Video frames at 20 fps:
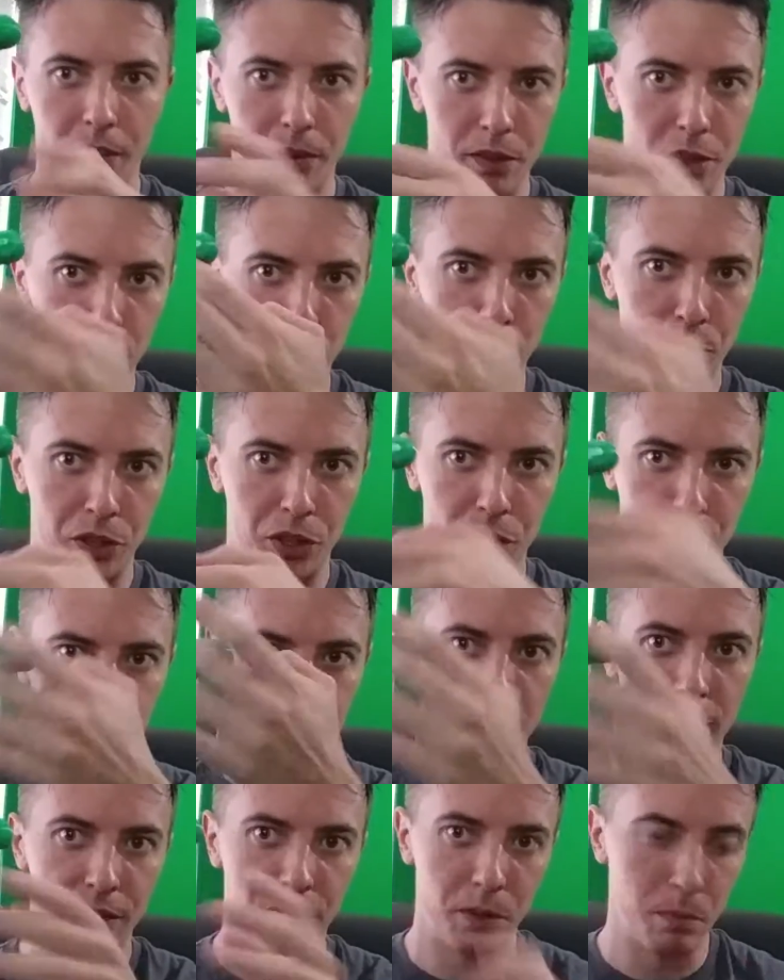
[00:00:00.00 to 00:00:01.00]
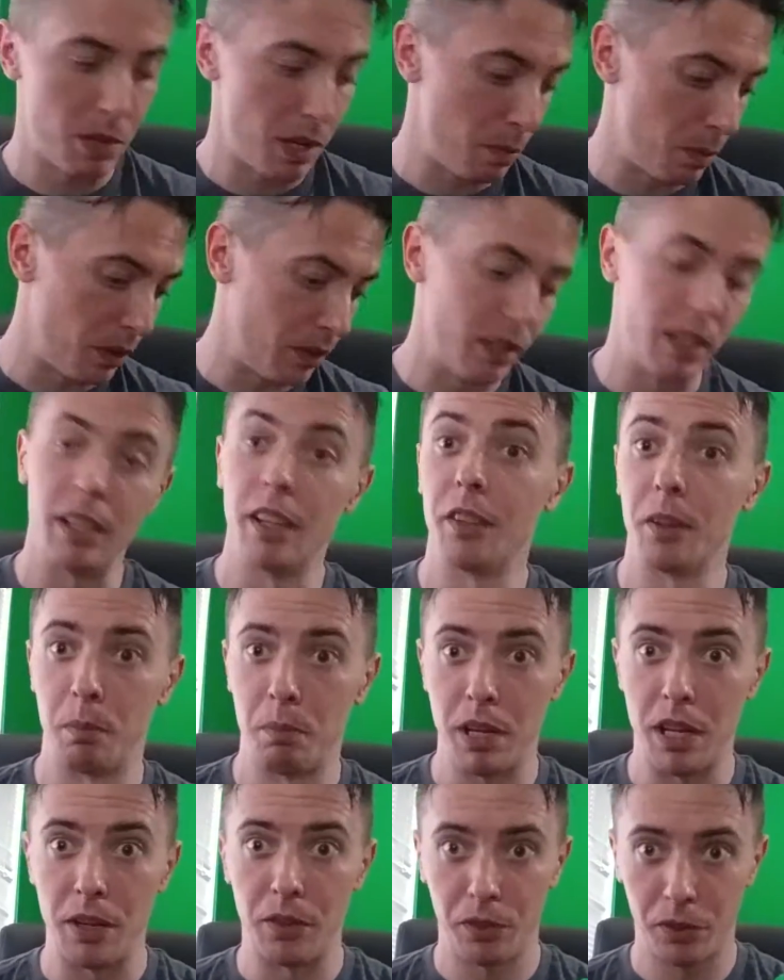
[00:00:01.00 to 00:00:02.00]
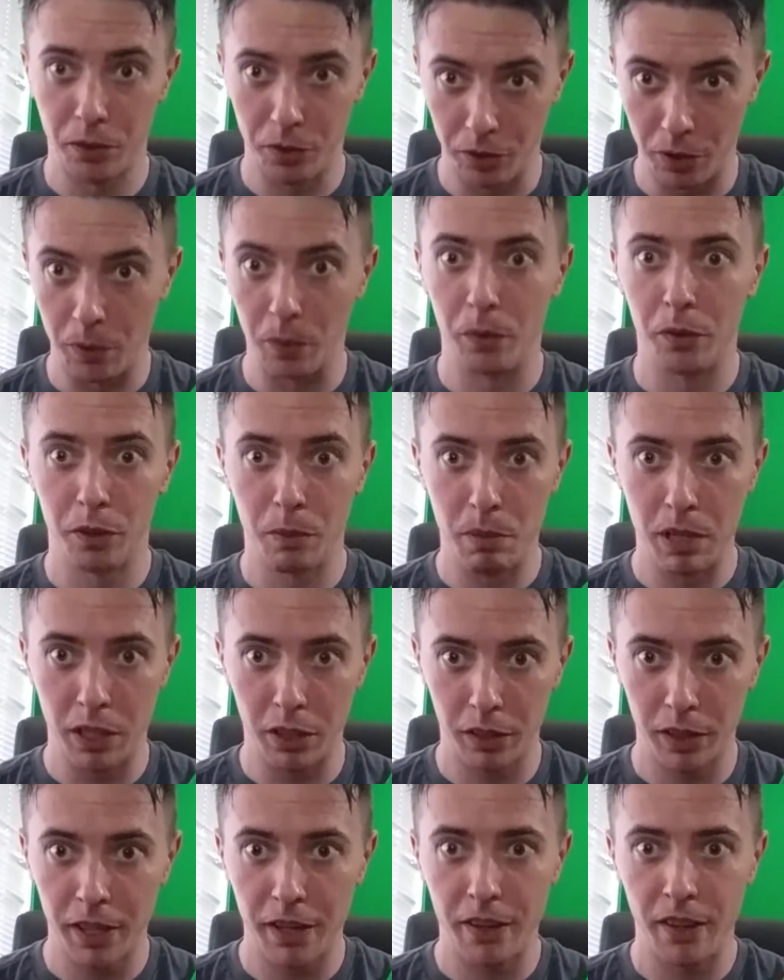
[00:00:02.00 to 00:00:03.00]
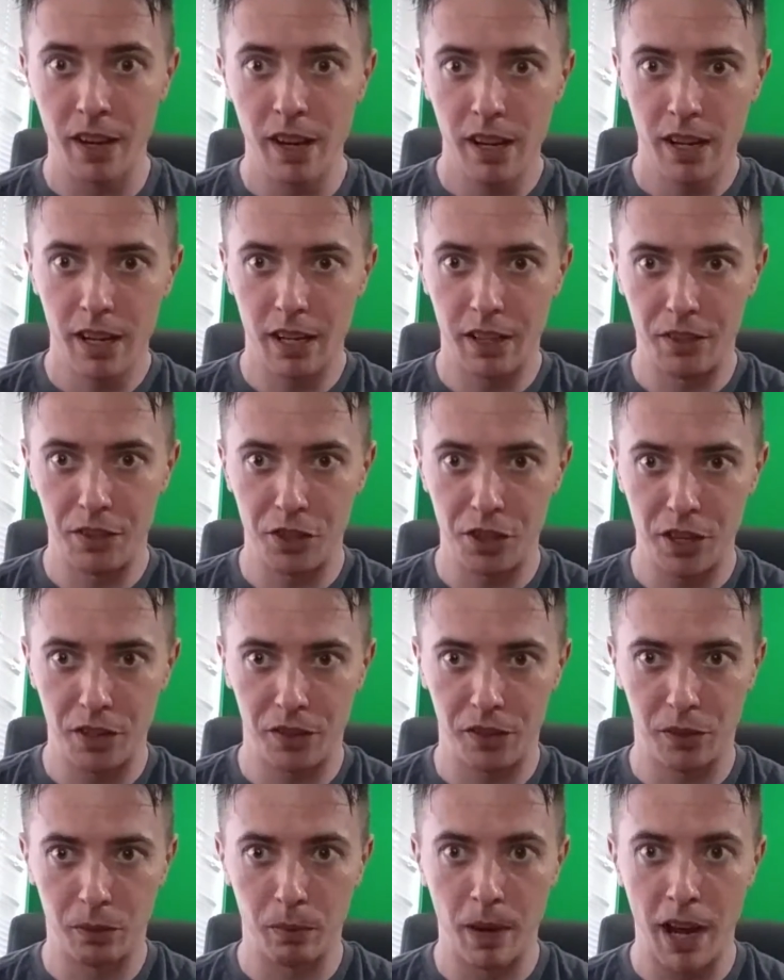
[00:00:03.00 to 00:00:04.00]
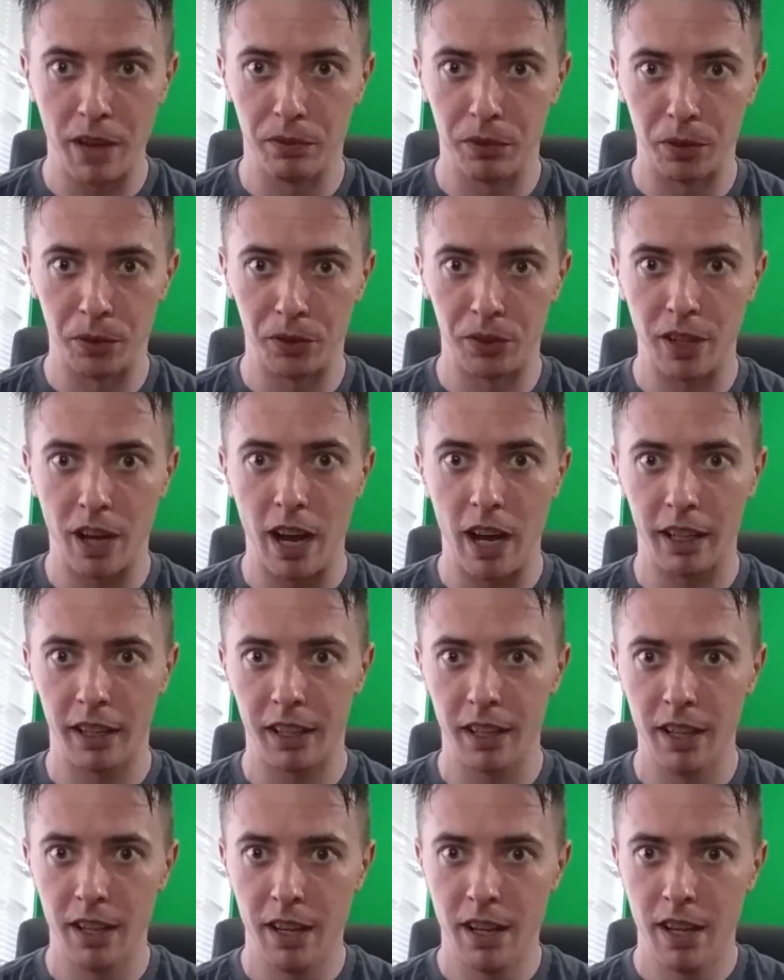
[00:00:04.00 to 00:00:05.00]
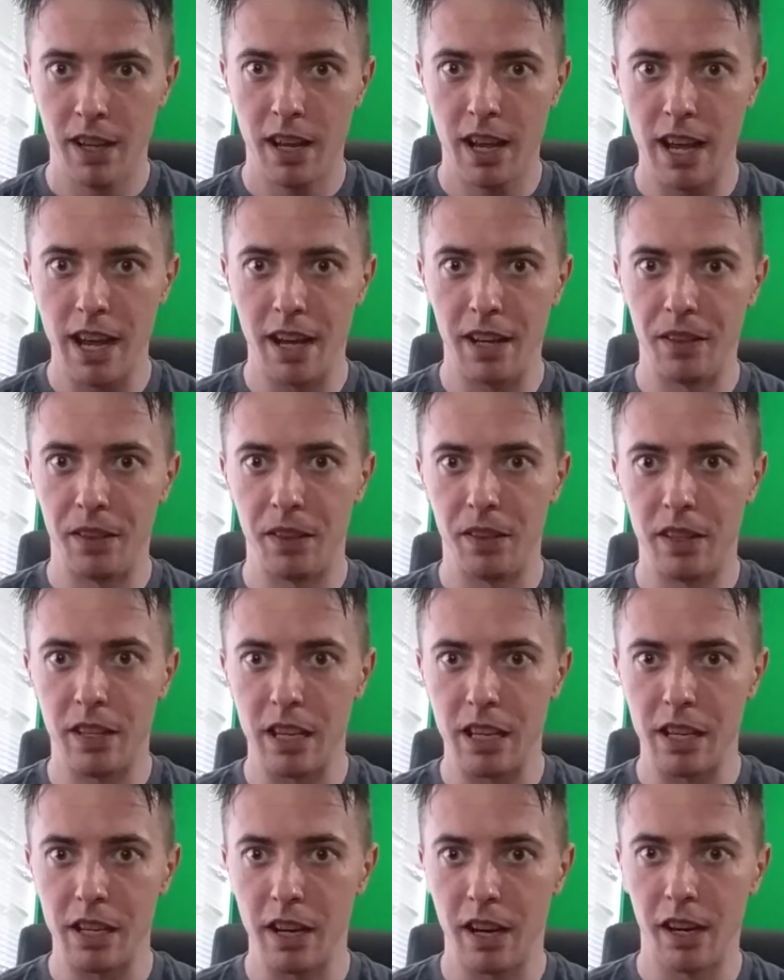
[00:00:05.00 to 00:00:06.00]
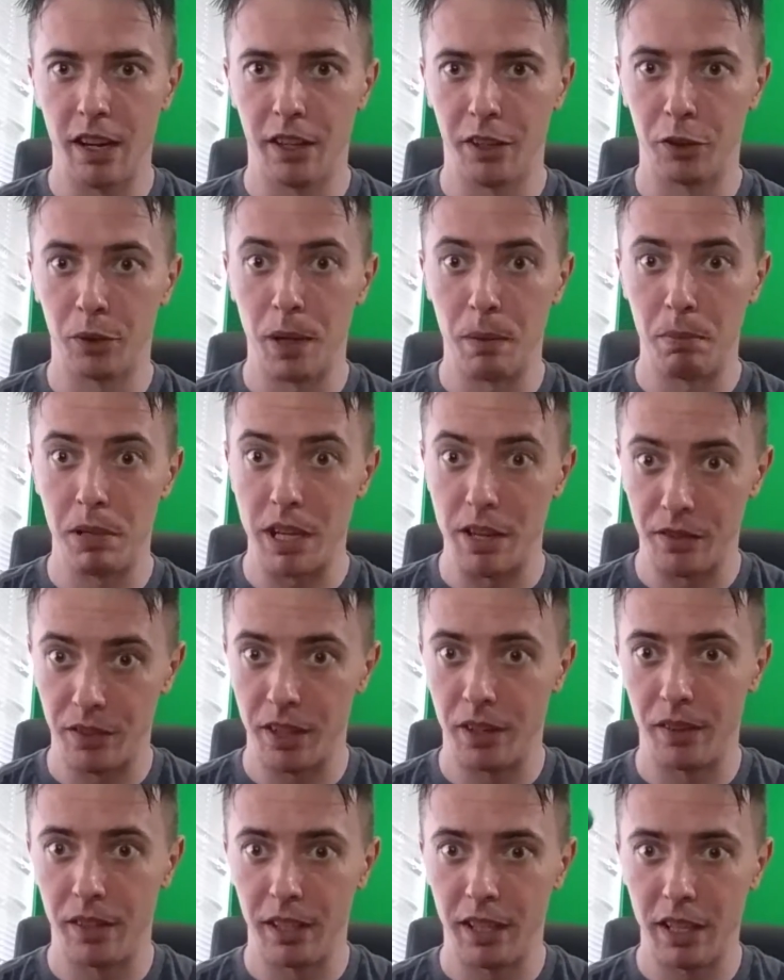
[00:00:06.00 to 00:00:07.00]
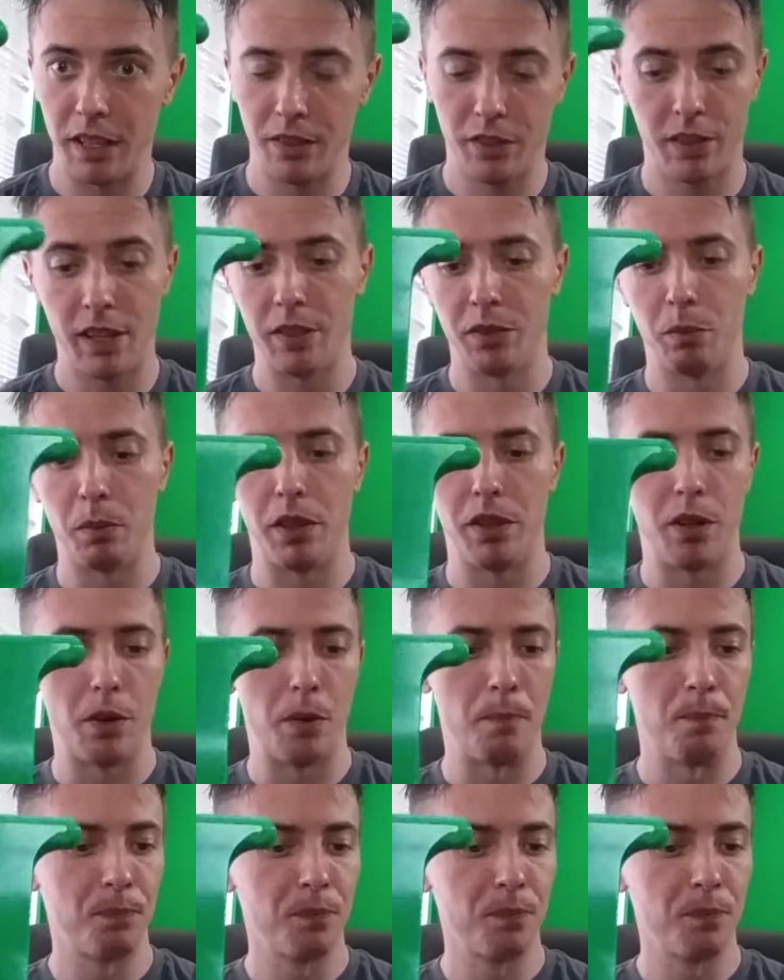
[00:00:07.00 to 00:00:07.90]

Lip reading: This was just sent to me with the other piece. So to be clear, it is just the rifle stock and the grip piece here that gets sent with you.